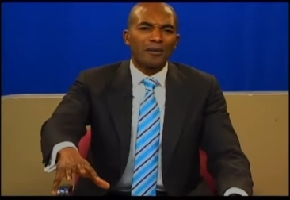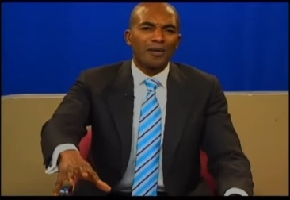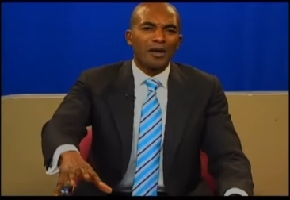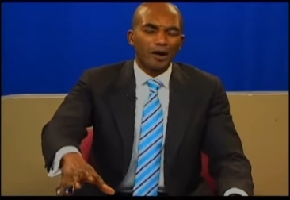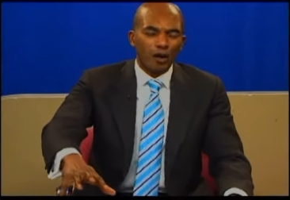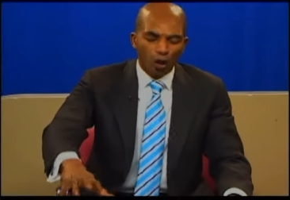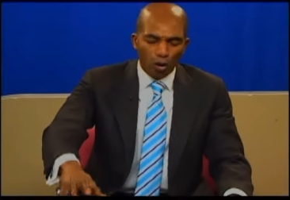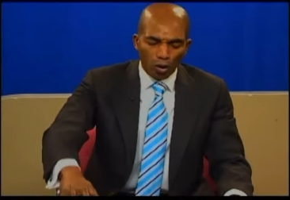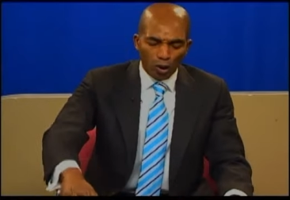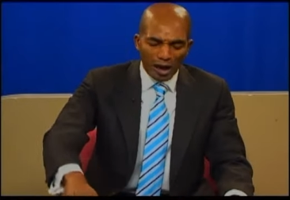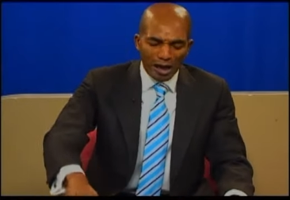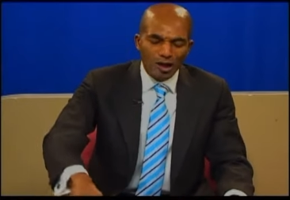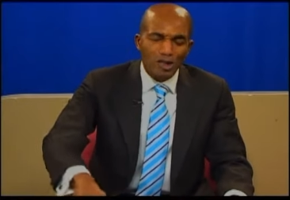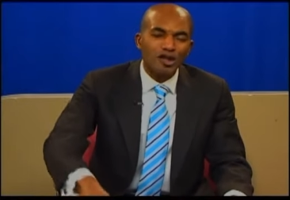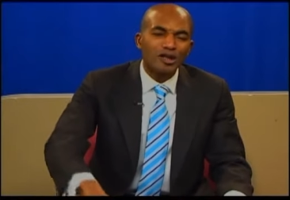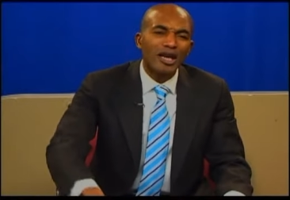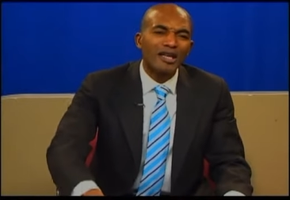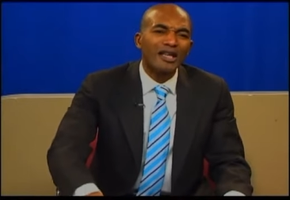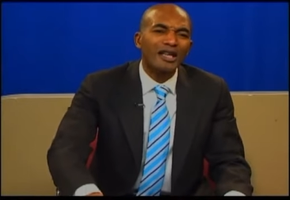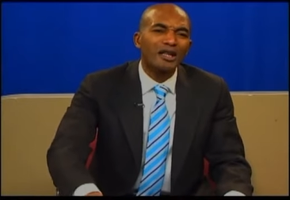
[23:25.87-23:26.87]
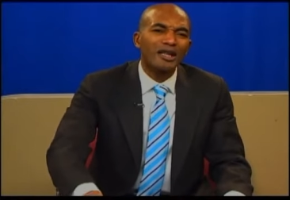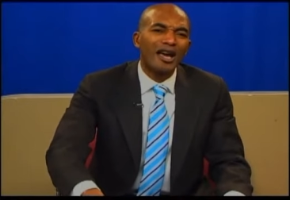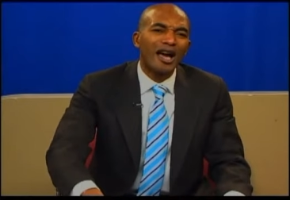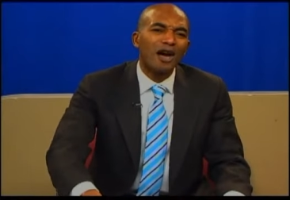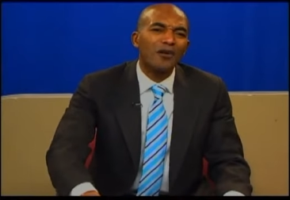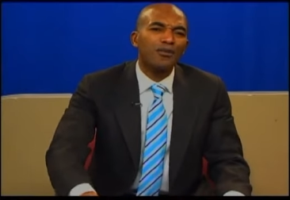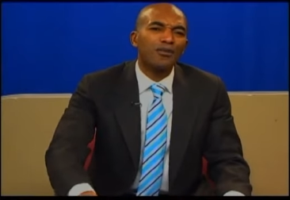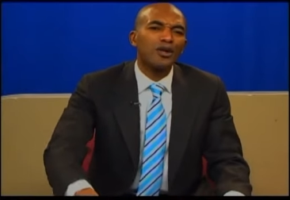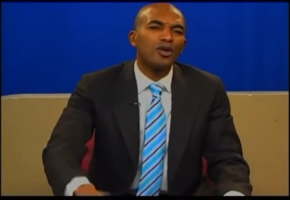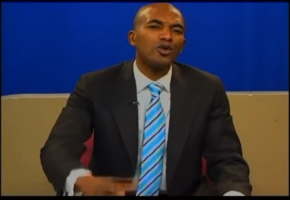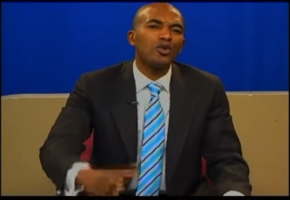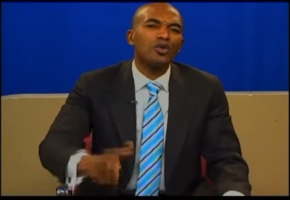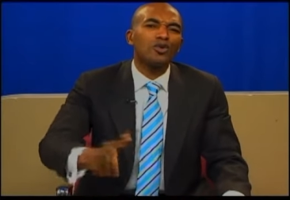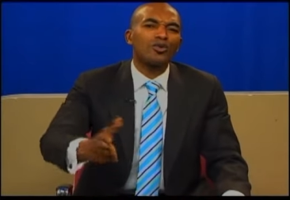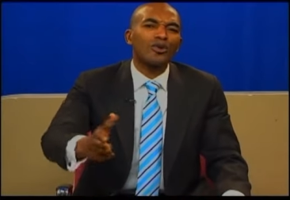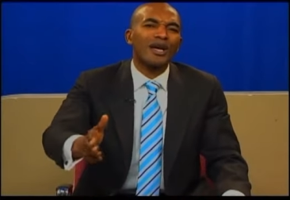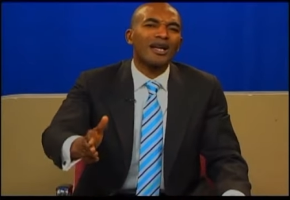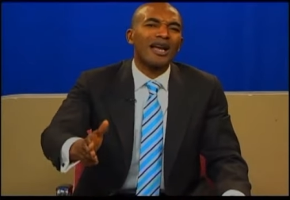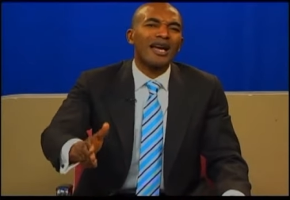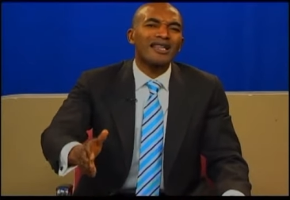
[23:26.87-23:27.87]
you know, and study it carefully, you
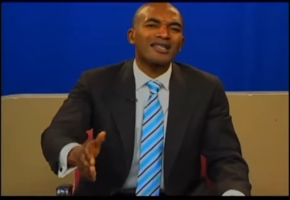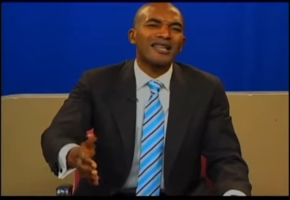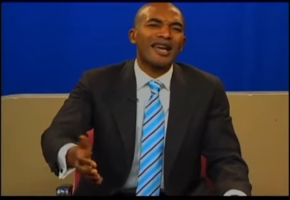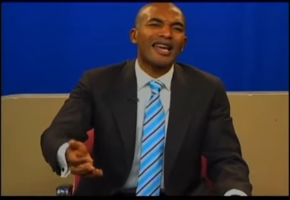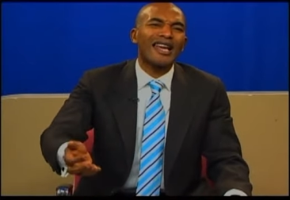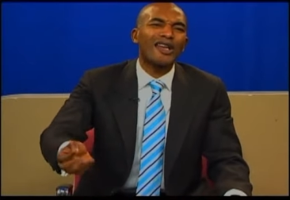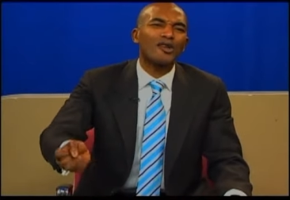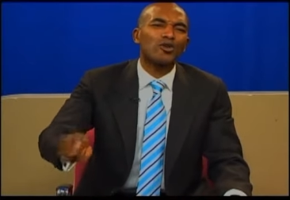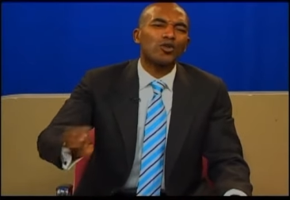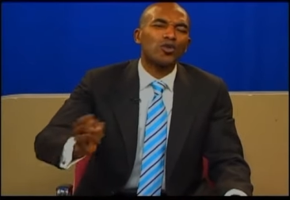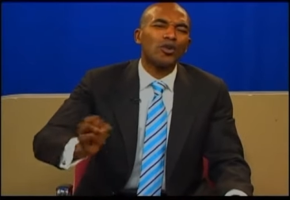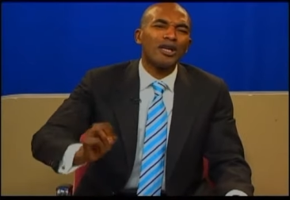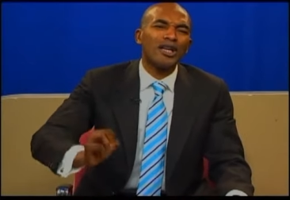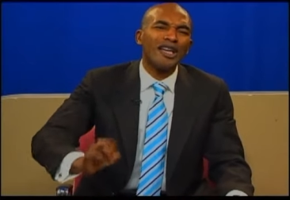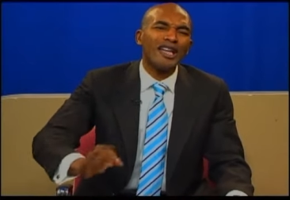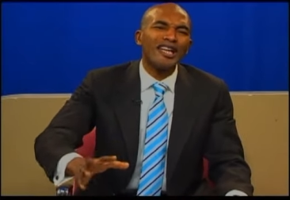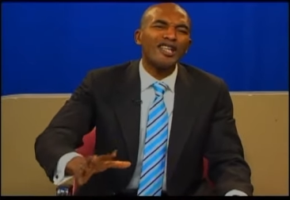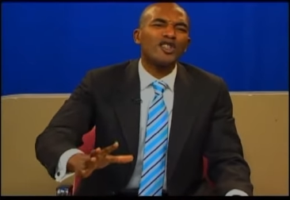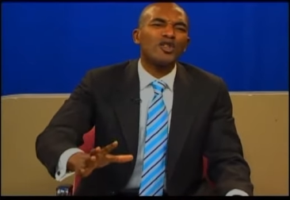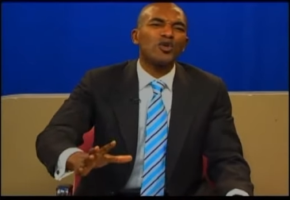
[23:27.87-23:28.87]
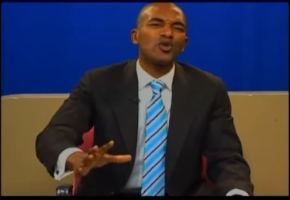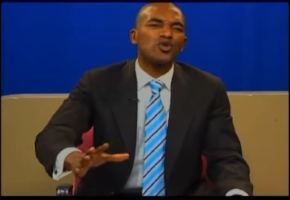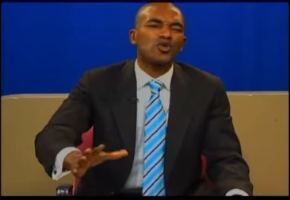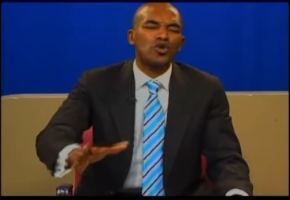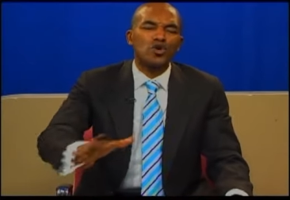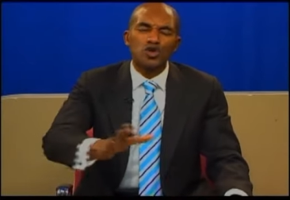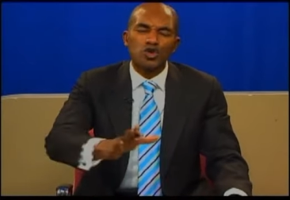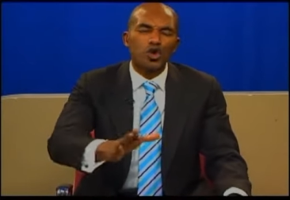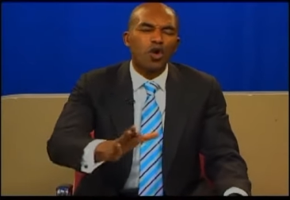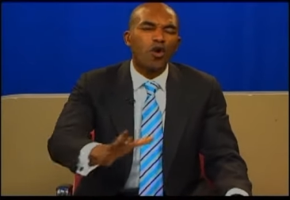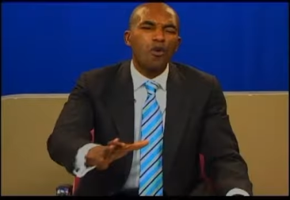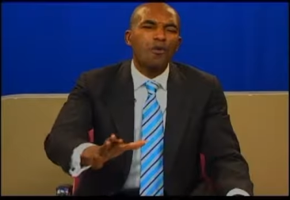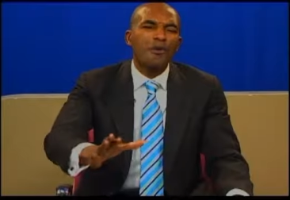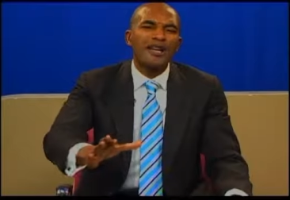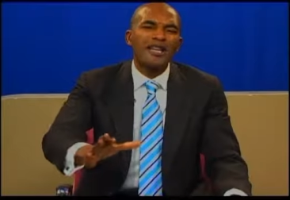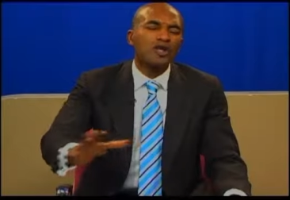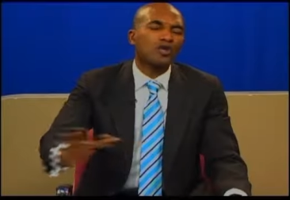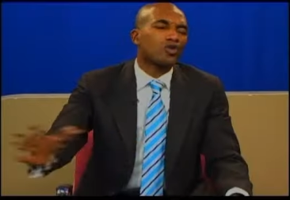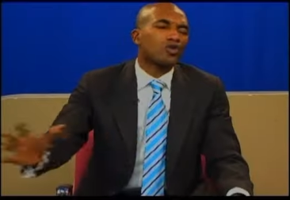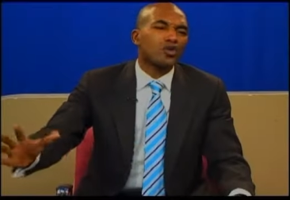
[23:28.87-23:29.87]
realize that it will lead you to so
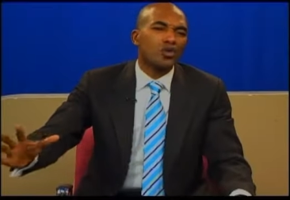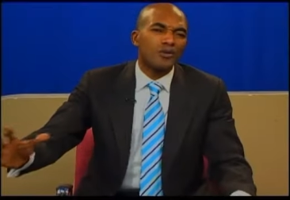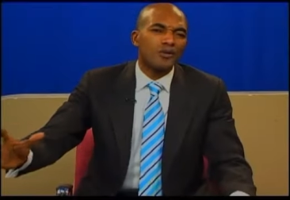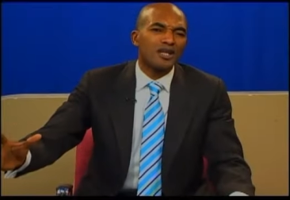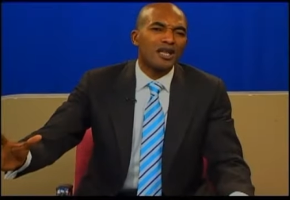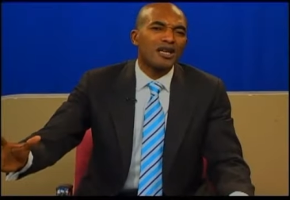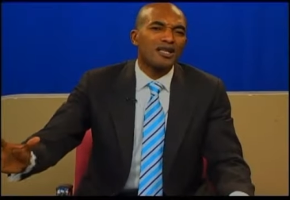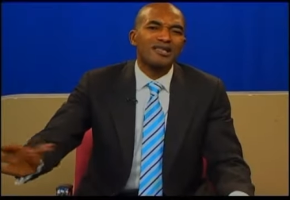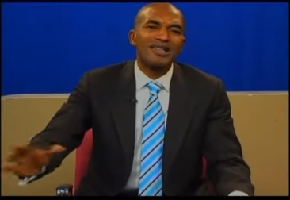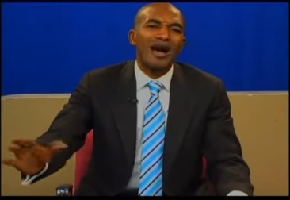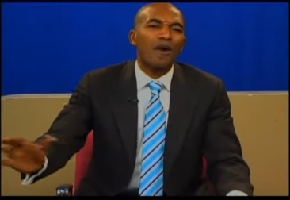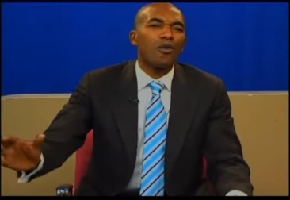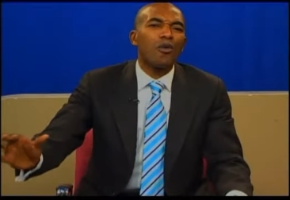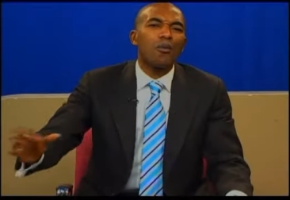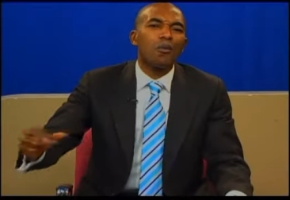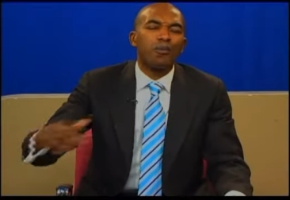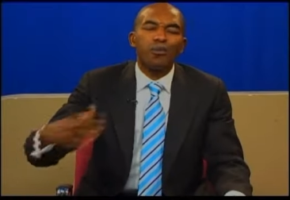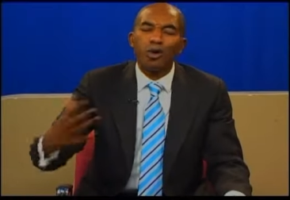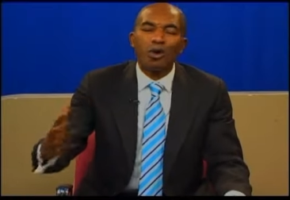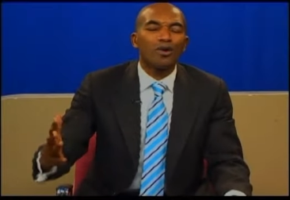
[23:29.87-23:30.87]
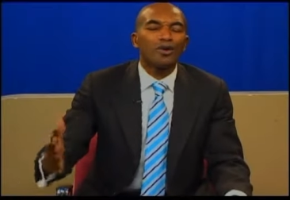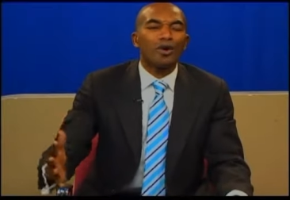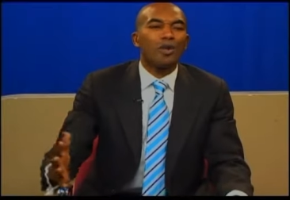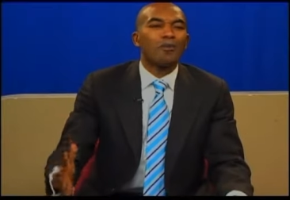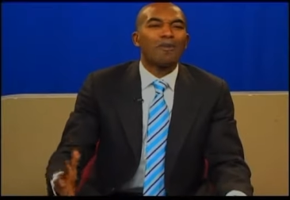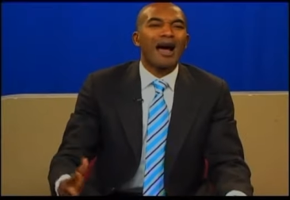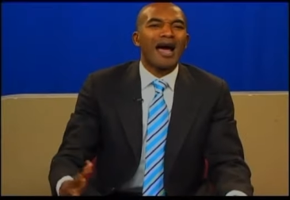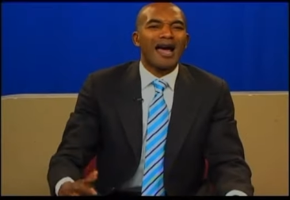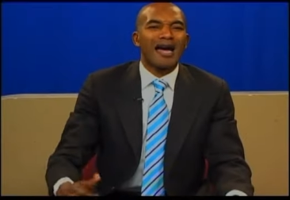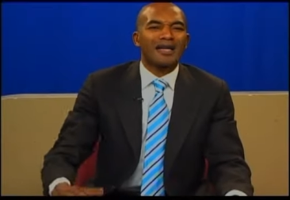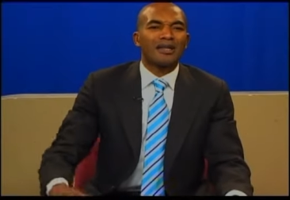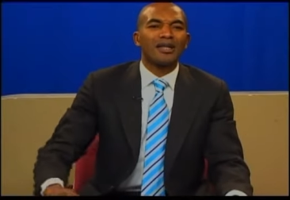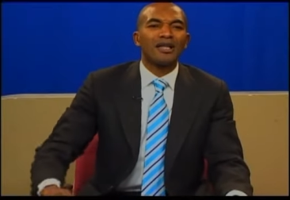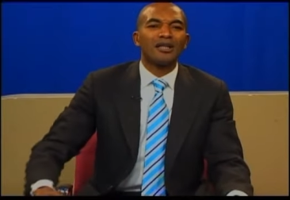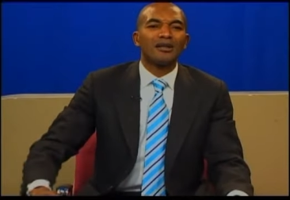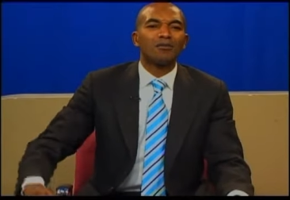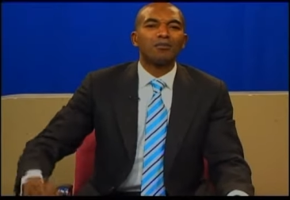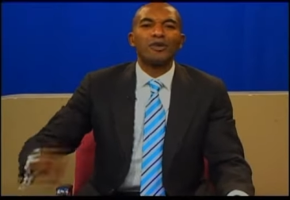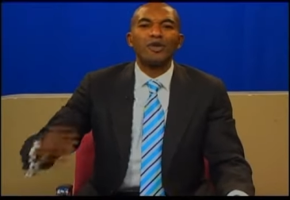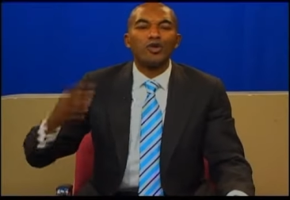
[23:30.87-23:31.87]
many truths that will blow your mind
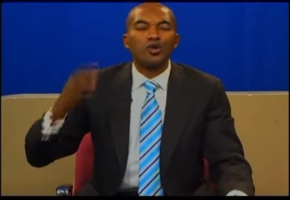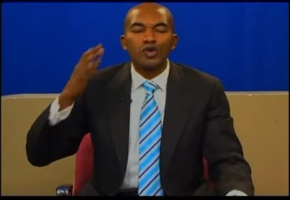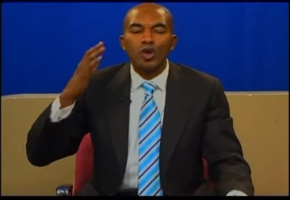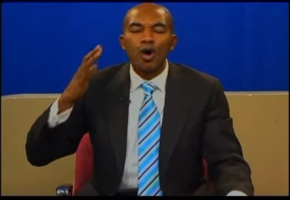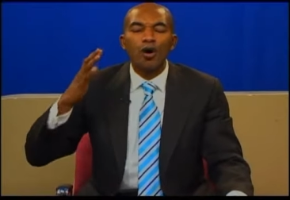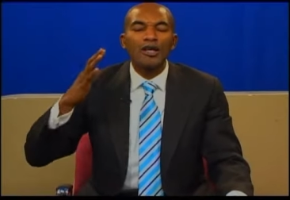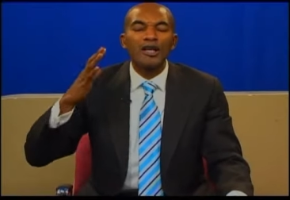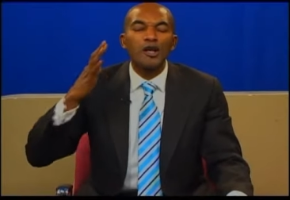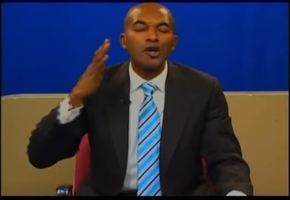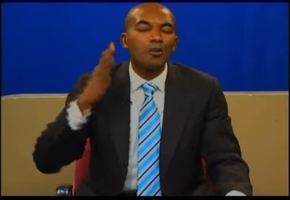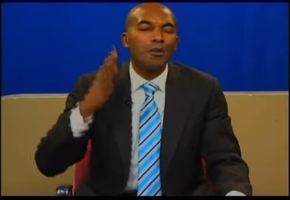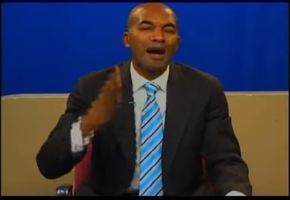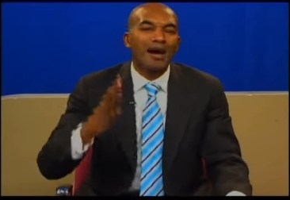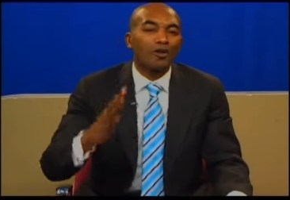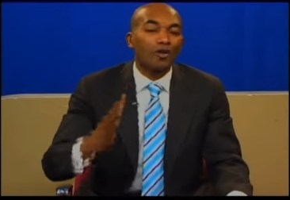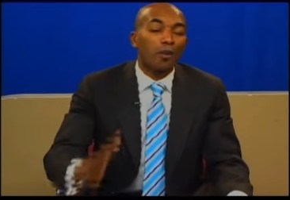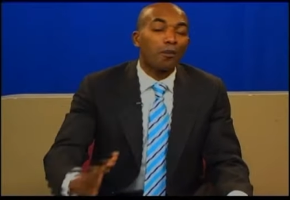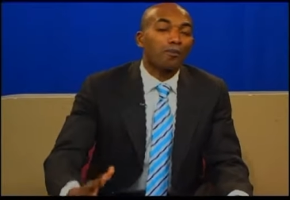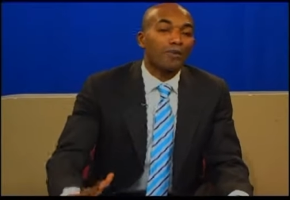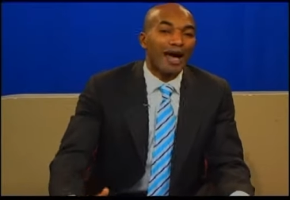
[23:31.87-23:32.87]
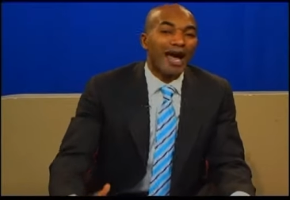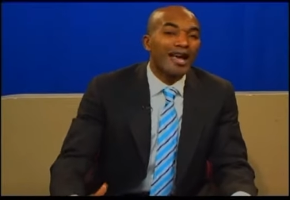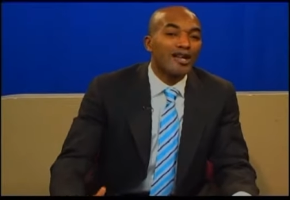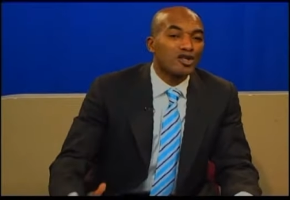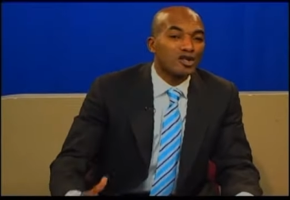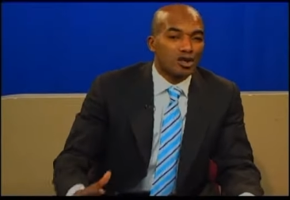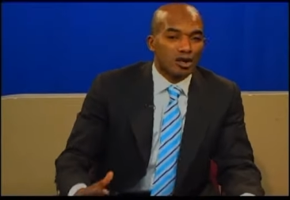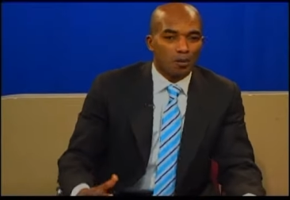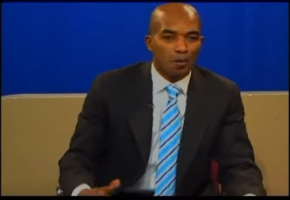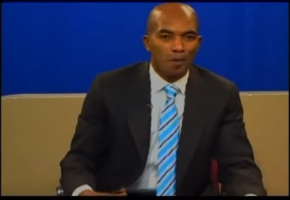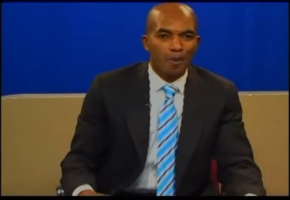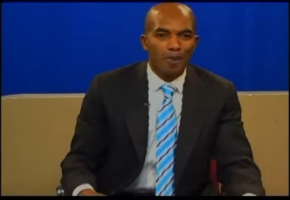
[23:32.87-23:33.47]
beyond human comprehension.